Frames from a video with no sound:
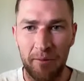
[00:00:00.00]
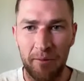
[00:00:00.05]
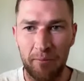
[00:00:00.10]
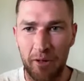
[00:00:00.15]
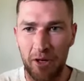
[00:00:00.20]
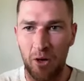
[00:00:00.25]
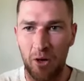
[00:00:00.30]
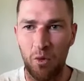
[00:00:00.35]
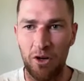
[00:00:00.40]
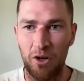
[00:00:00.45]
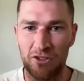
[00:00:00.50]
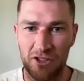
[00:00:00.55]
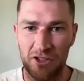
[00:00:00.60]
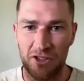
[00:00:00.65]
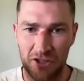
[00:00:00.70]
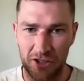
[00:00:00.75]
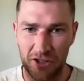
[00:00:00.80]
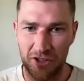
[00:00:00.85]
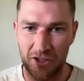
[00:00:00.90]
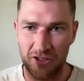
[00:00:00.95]
but it wasn't
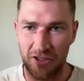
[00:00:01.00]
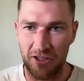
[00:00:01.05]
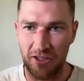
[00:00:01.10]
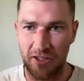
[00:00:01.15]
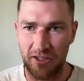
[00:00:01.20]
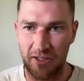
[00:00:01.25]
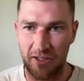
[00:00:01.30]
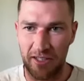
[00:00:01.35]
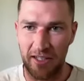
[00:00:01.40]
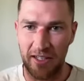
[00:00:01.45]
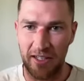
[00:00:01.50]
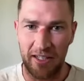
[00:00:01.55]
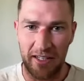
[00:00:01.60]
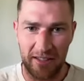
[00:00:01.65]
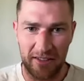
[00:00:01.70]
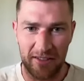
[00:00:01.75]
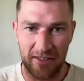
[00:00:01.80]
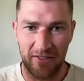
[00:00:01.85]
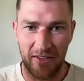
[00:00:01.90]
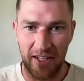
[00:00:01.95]
due to the
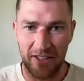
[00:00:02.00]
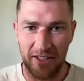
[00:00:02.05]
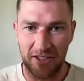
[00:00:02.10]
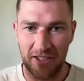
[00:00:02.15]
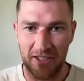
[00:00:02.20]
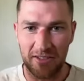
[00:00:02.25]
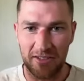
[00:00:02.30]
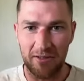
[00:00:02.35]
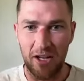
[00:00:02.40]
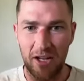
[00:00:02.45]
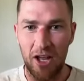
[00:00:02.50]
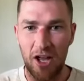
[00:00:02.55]
intervention.